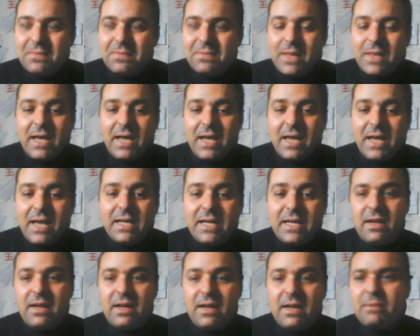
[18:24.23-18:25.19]
I
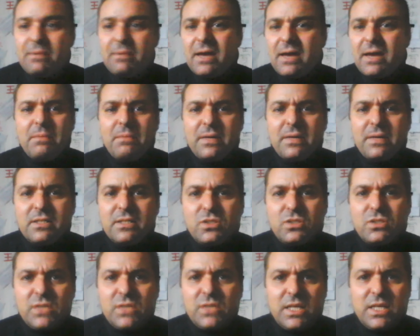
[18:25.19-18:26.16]
never remember to
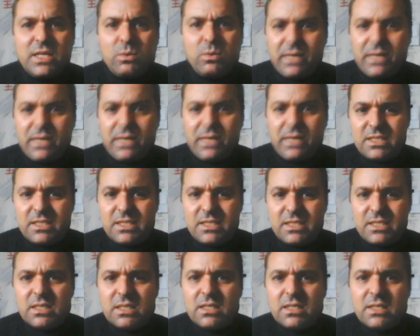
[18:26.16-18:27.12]
see witches
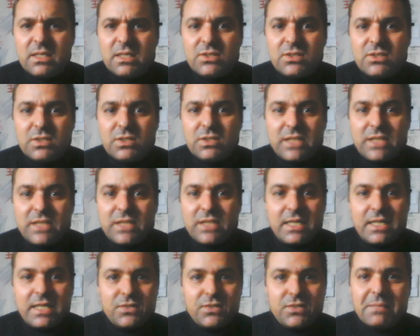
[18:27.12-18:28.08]
in the
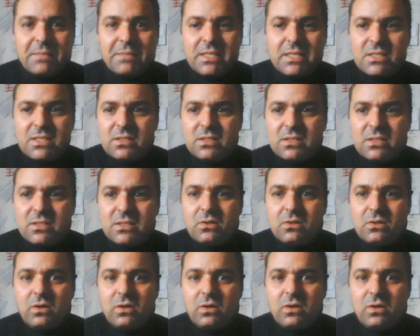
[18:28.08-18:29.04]
Chinese dramas,
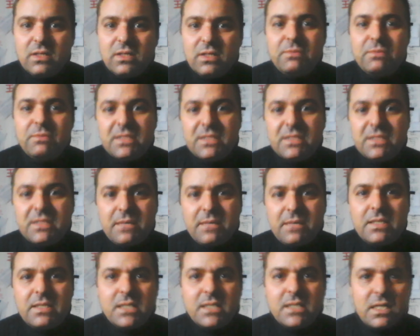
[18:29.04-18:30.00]
only female
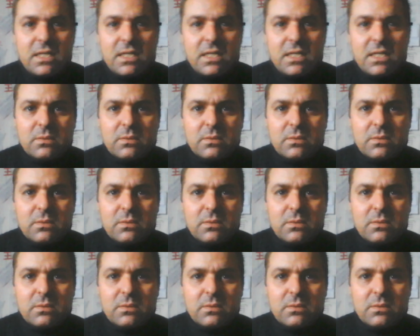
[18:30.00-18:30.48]
demons and